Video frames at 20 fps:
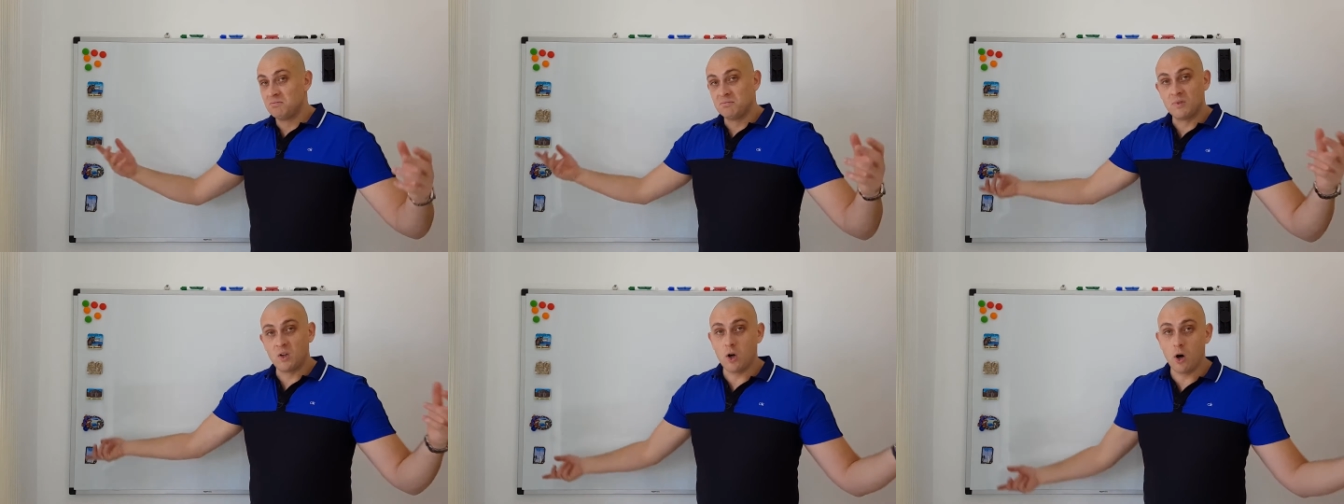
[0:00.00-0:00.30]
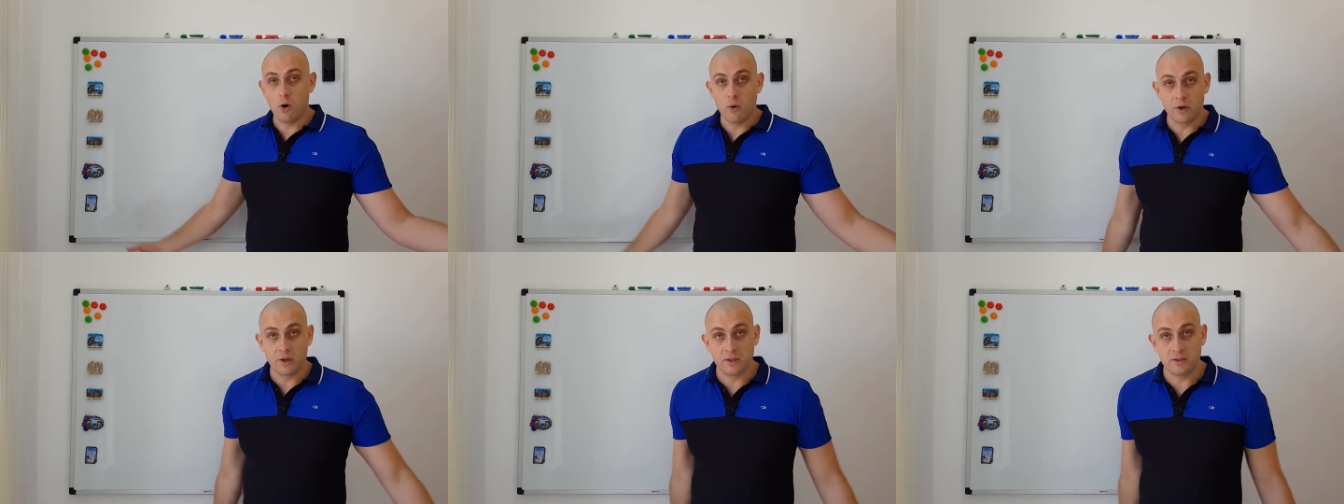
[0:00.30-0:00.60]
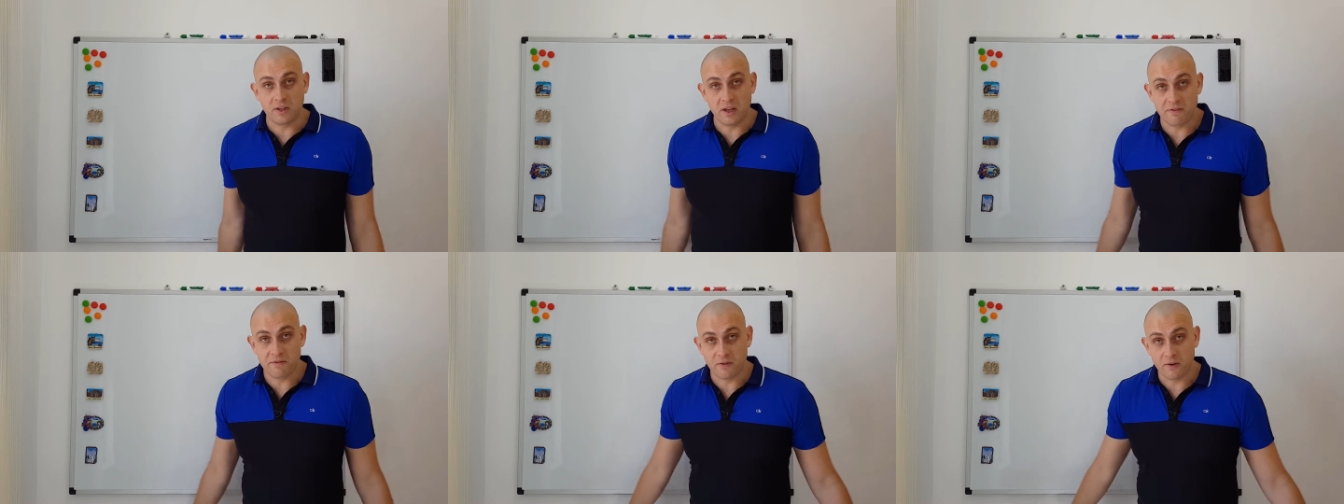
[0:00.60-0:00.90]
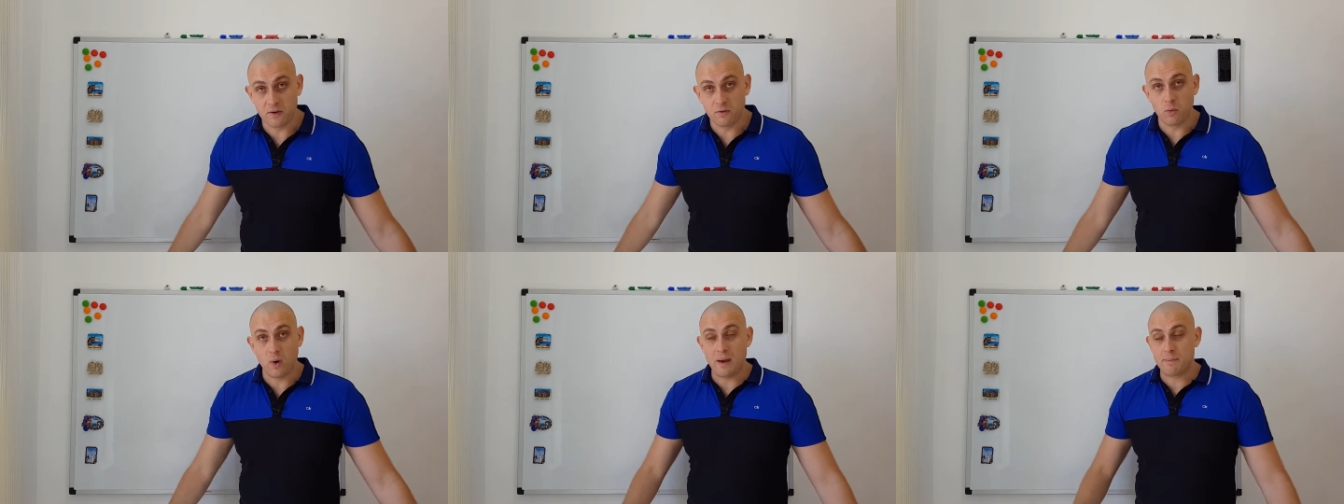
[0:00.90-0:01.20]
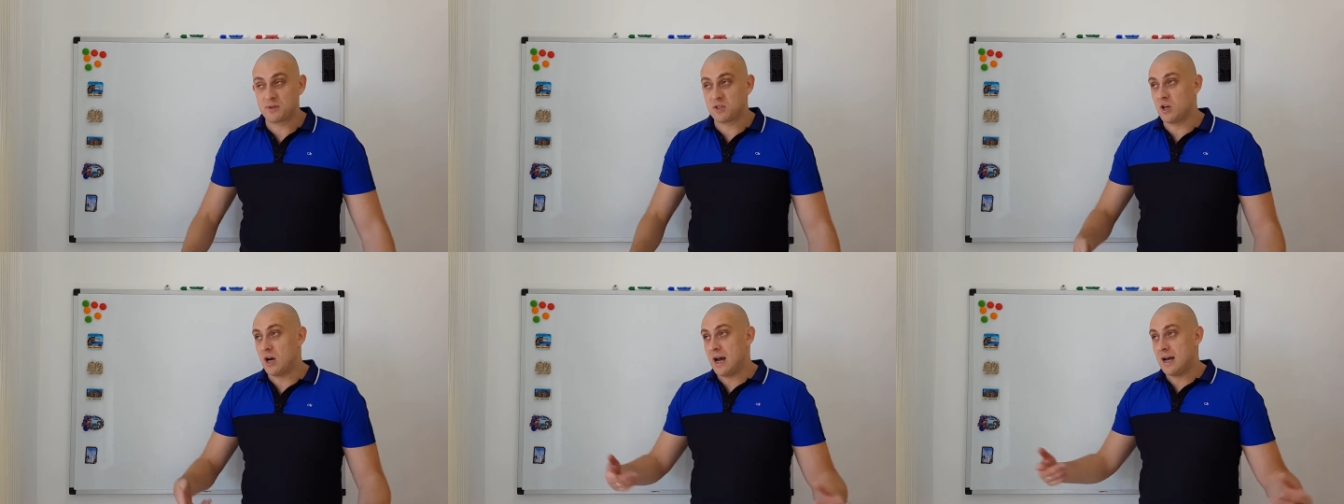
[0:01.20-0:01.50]
Go on a different
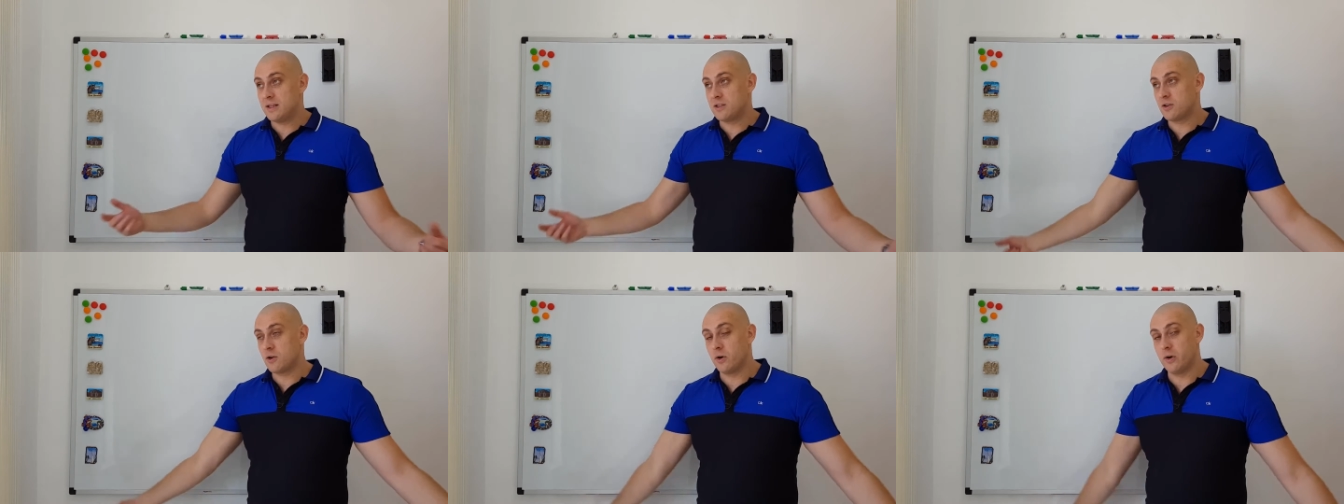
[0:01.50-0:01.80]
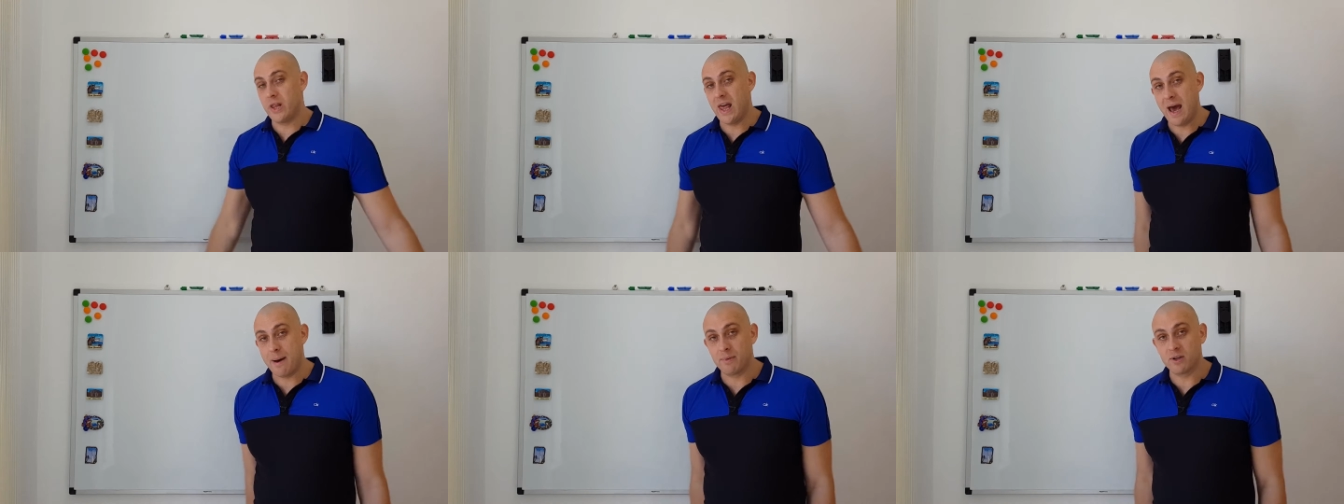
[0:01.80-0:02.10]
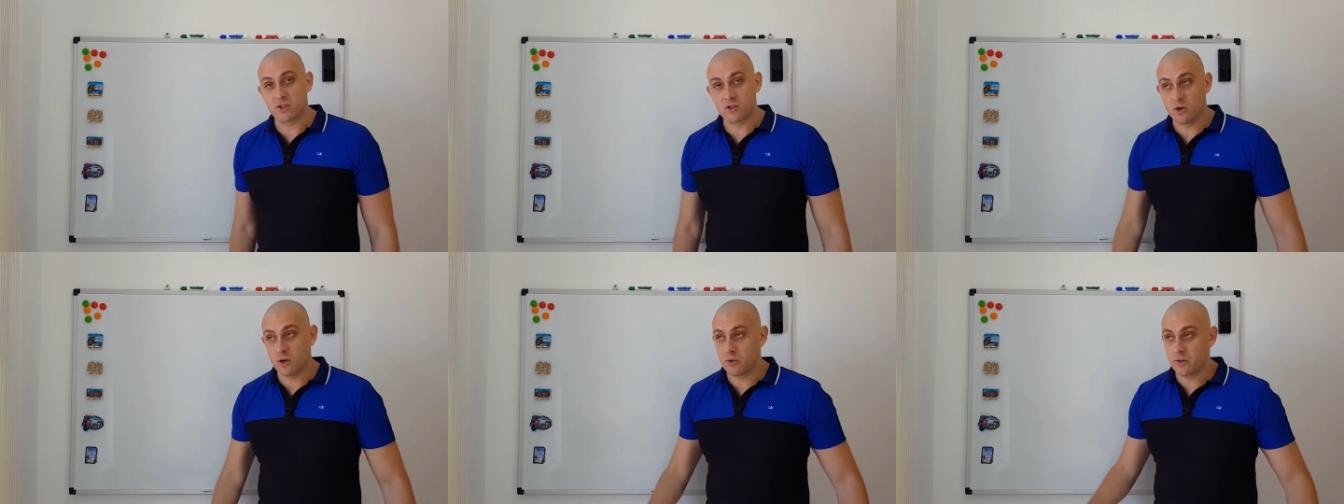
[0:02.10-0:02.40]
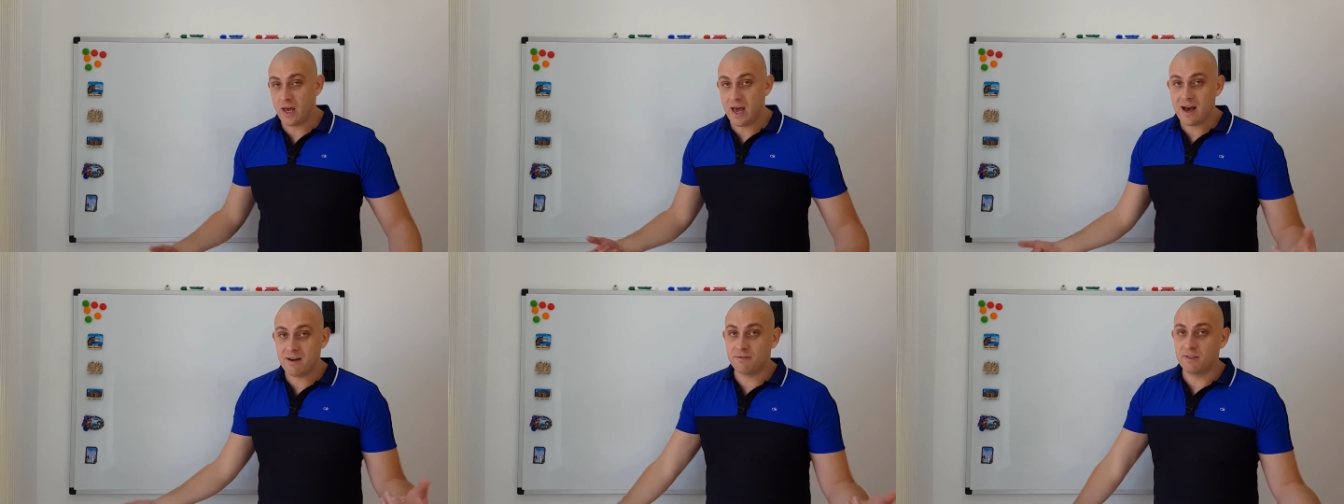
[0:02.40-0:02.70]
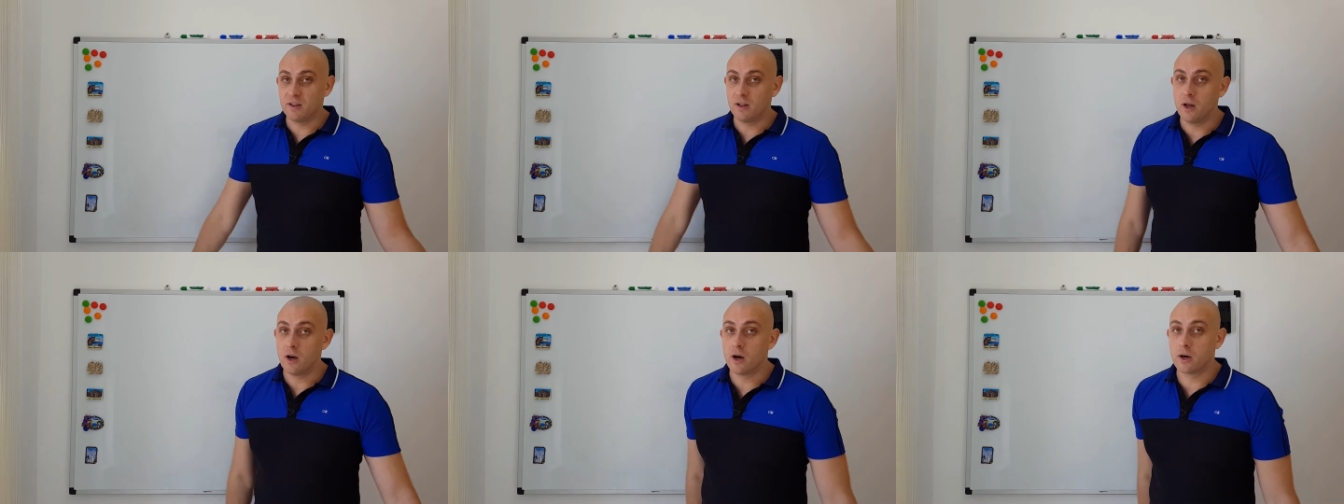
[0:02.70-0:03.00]
websites, go on Amazon, have a
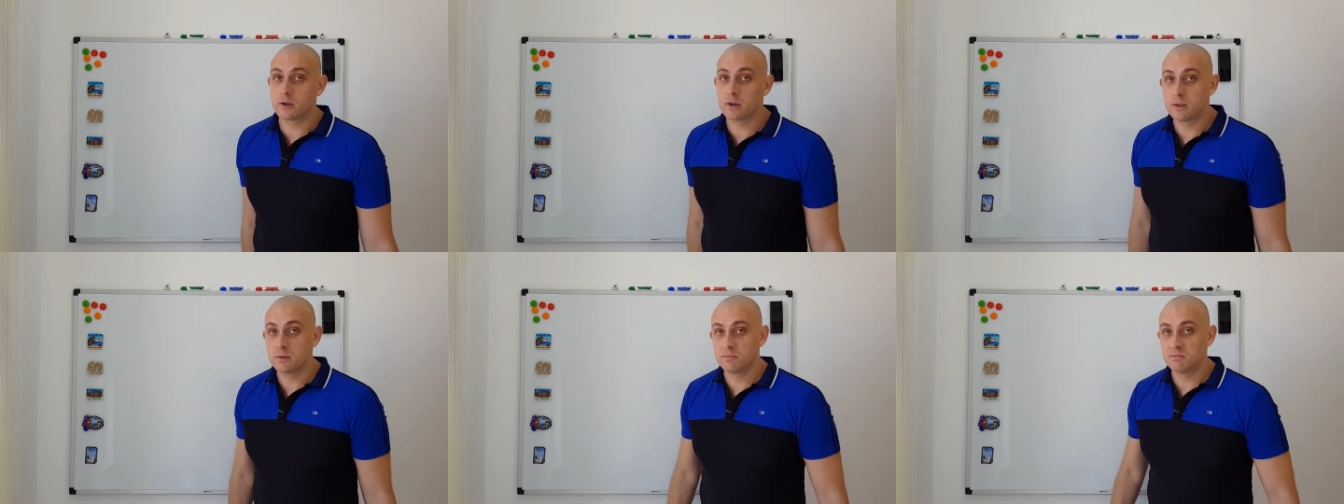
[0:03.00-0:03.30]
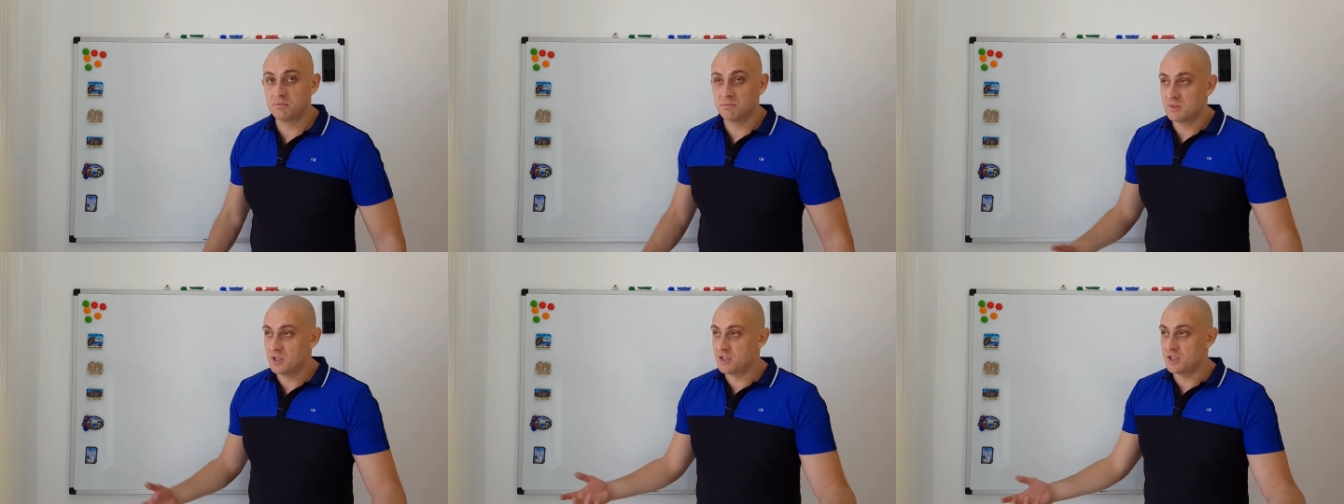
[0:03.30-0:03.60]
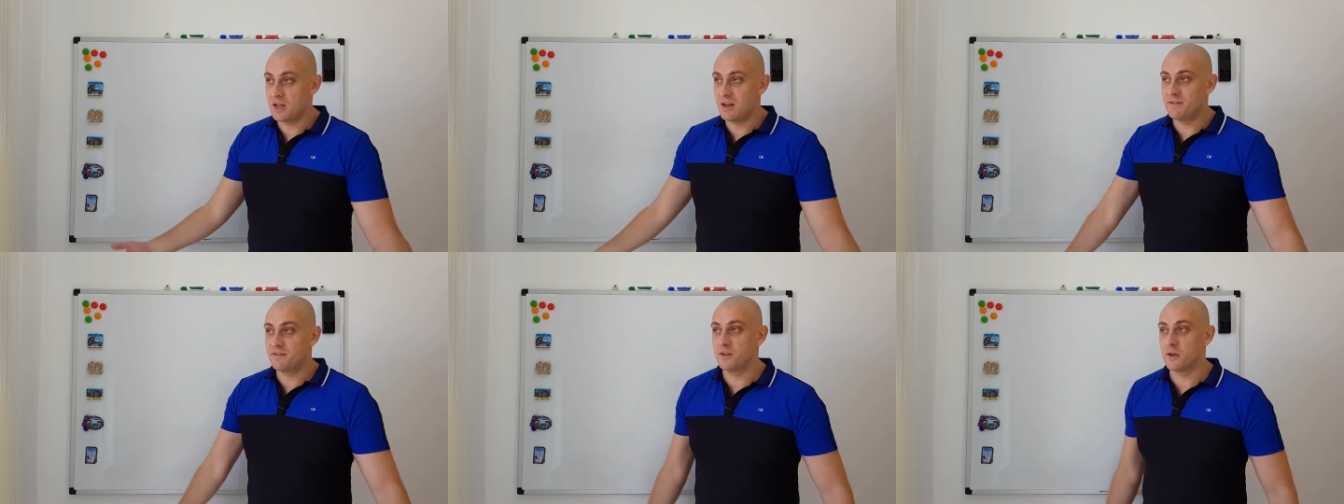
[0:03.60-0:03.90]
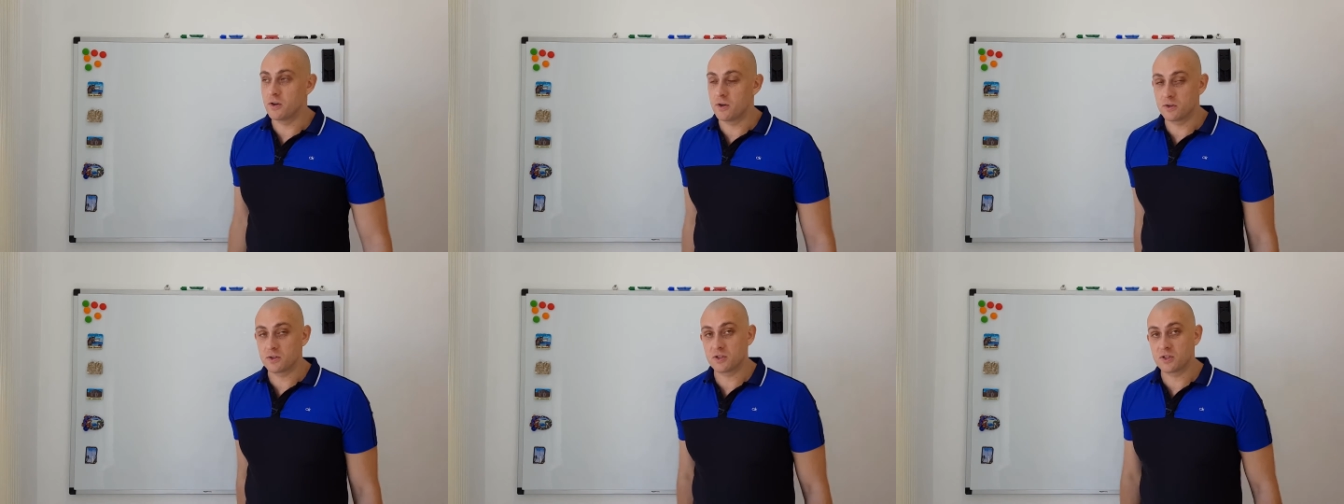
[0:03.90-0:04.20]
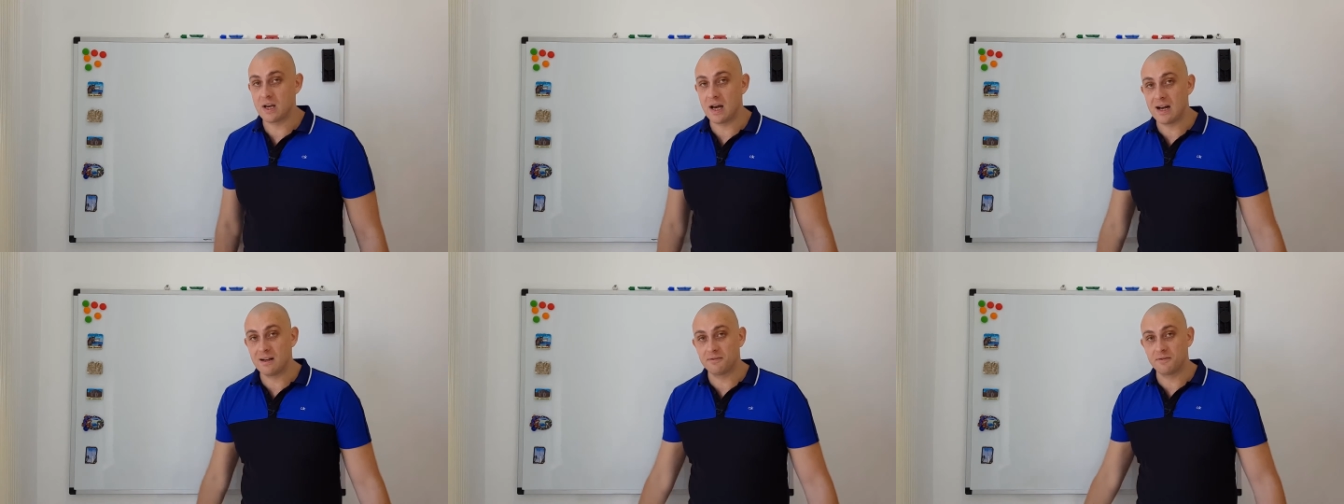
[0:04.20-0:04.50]
look, see for
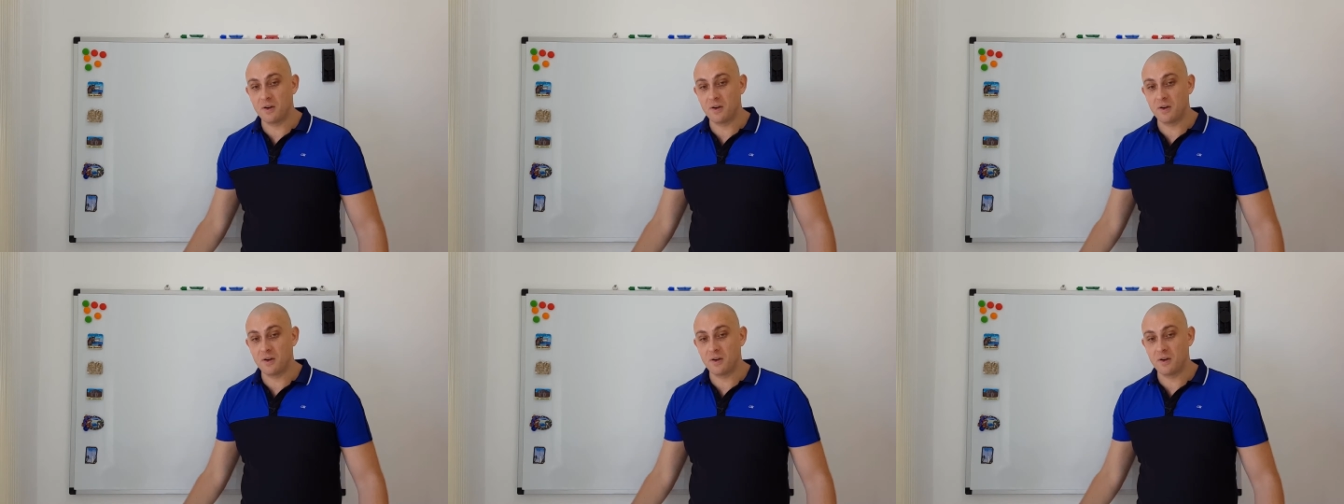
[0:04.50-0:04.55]
yourself.